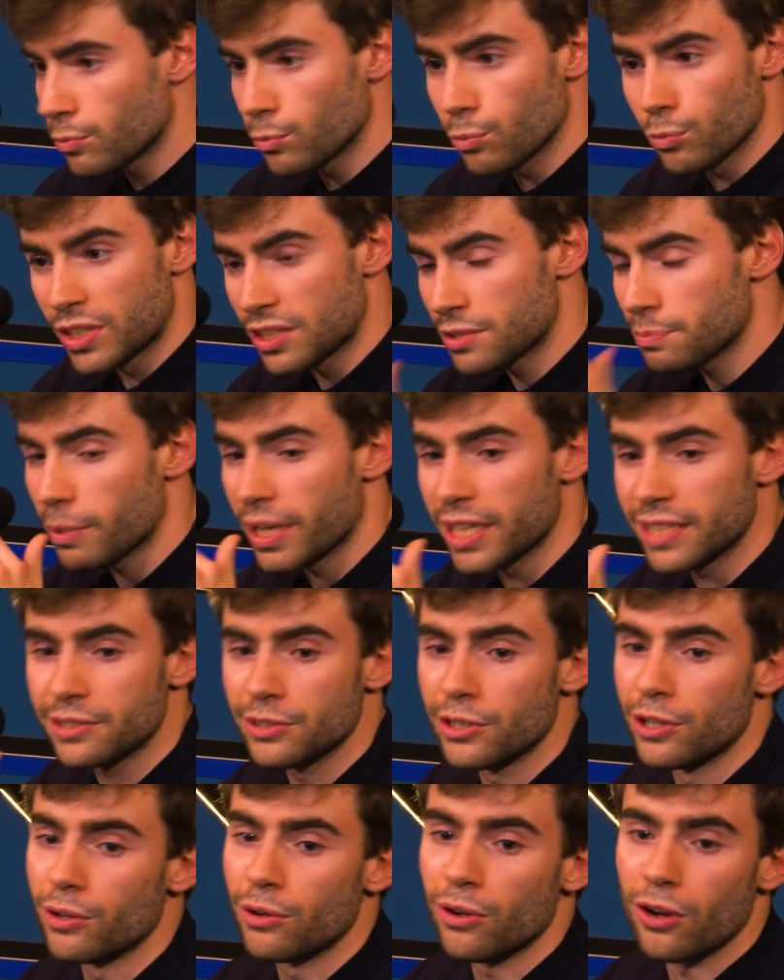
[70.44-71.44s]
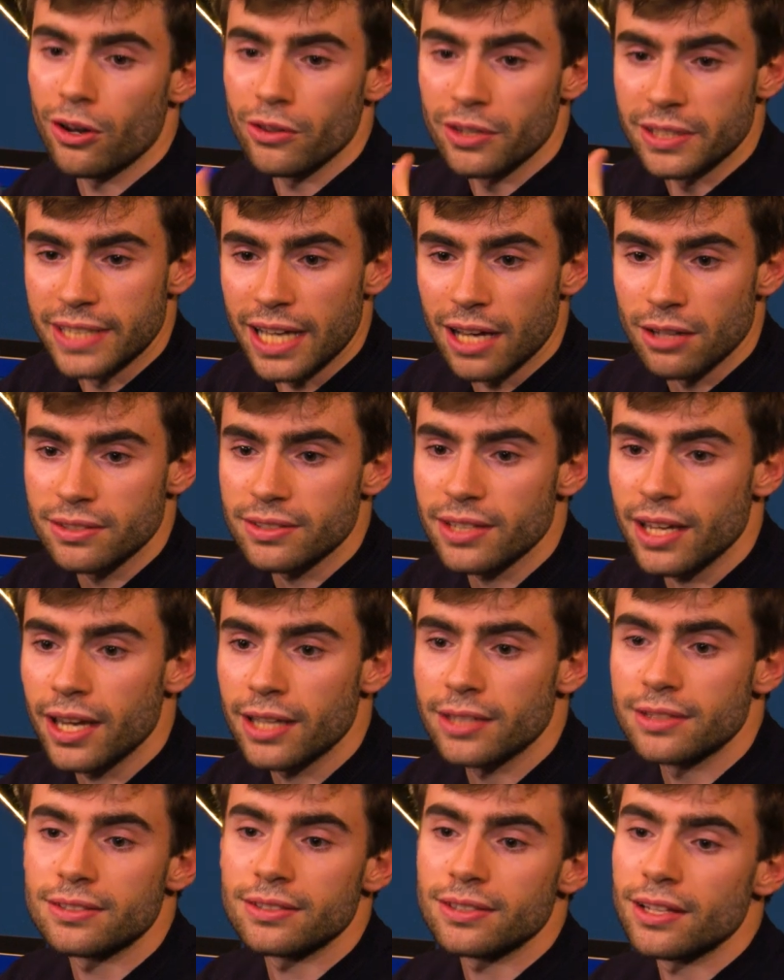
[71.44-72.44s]
despite you know, all the
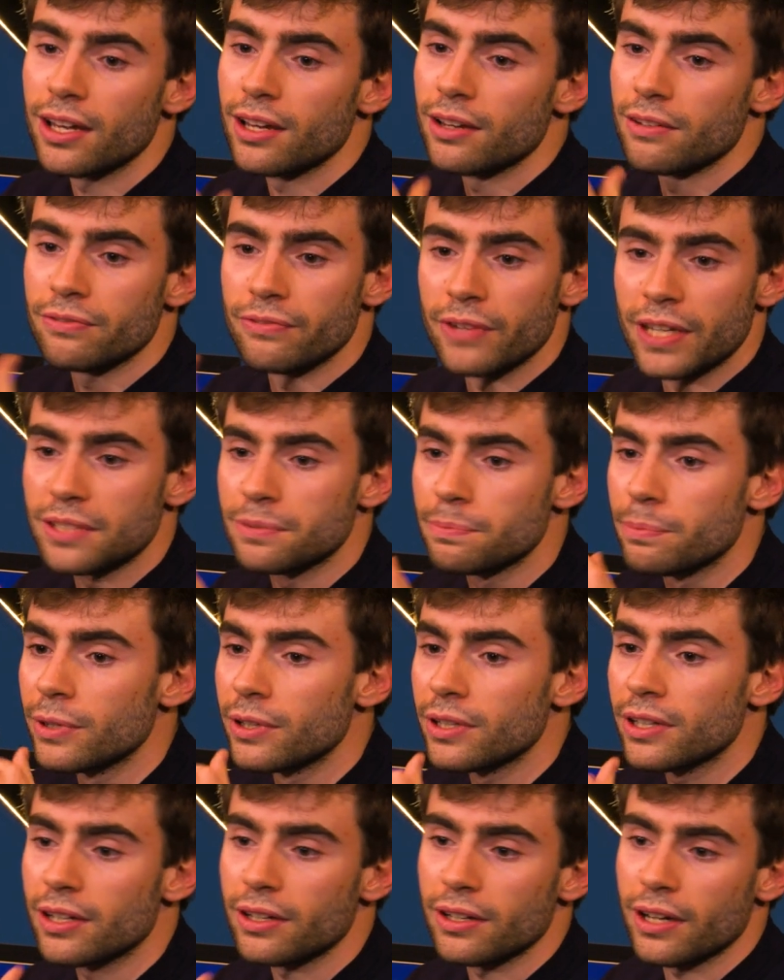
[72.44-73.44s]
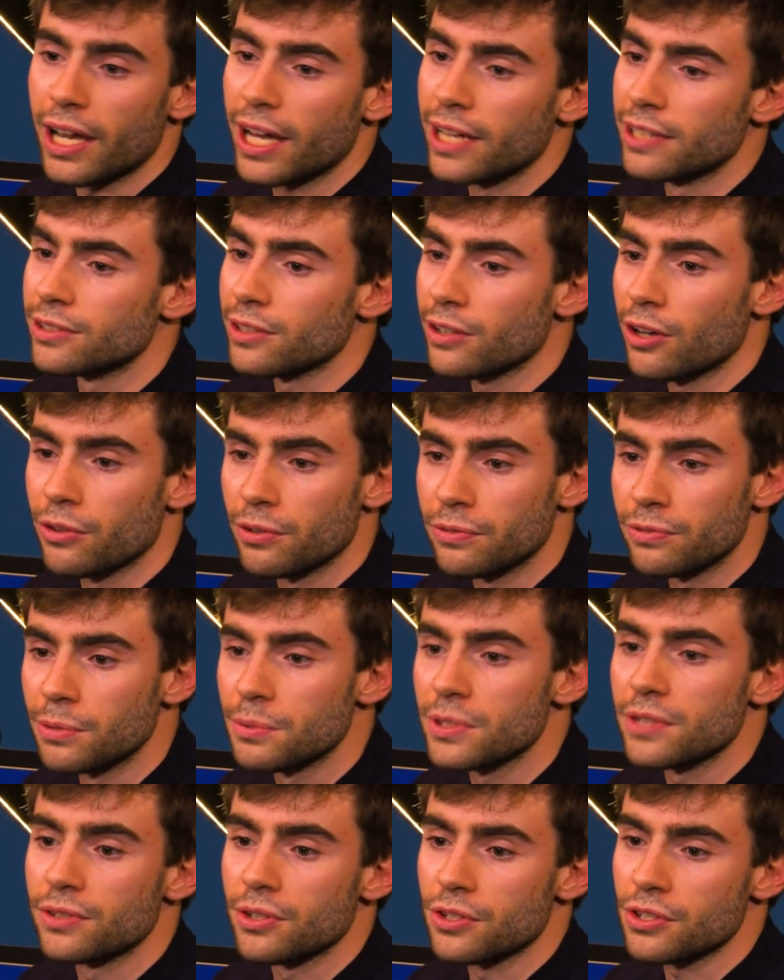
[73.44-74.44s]
downsides Facebook and other forms
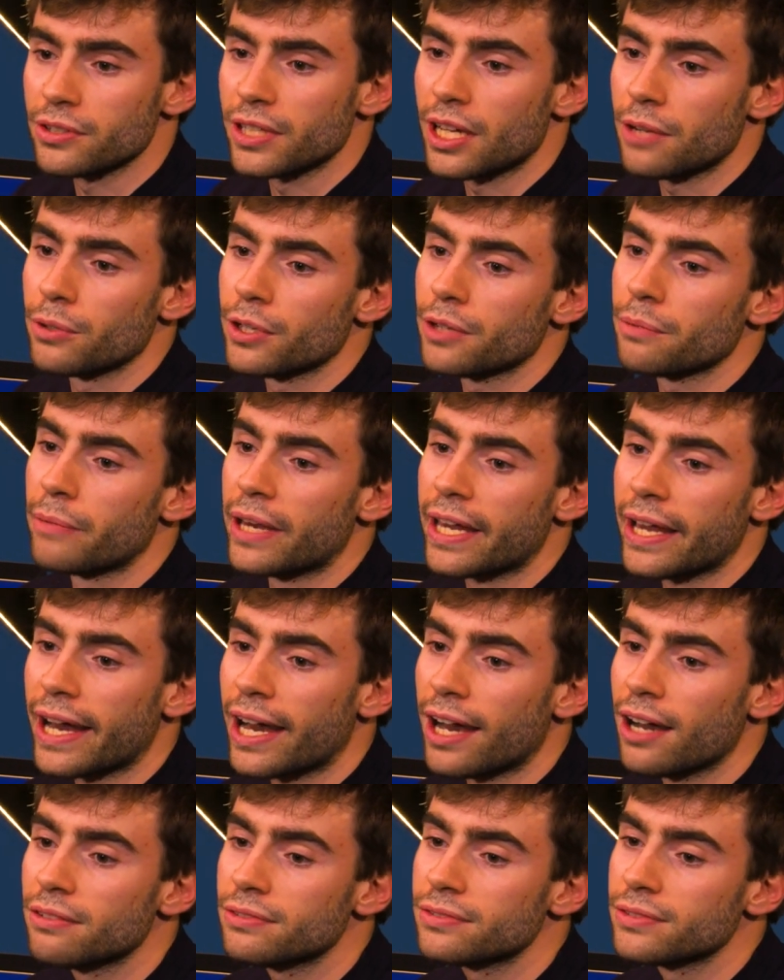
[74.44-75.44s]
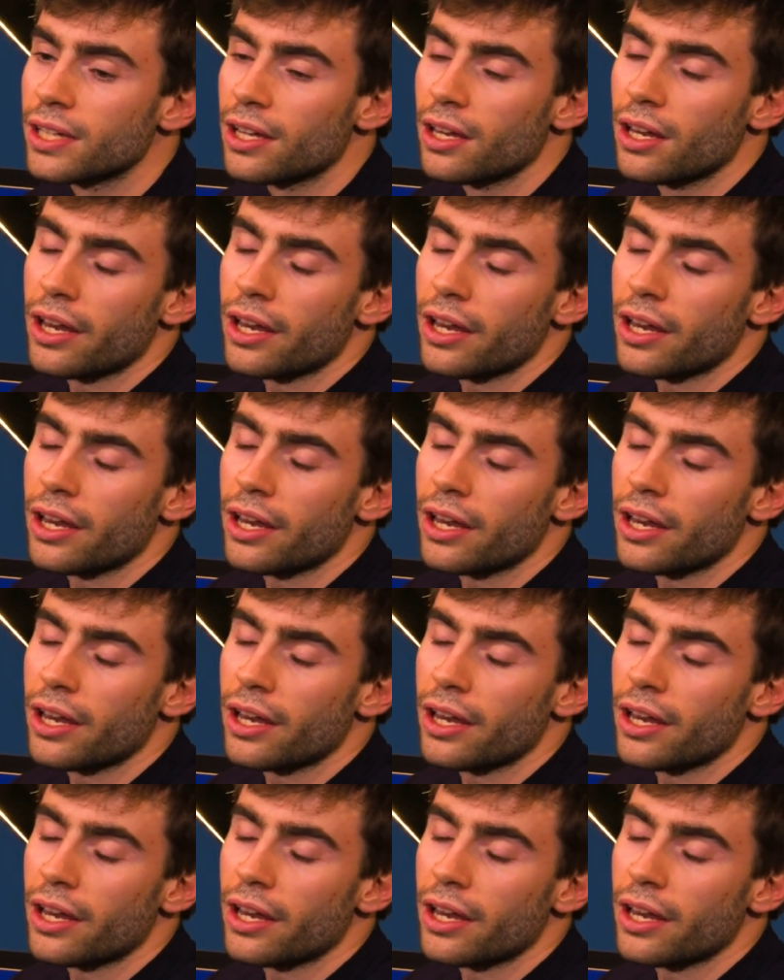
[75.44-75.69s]
of social network may have,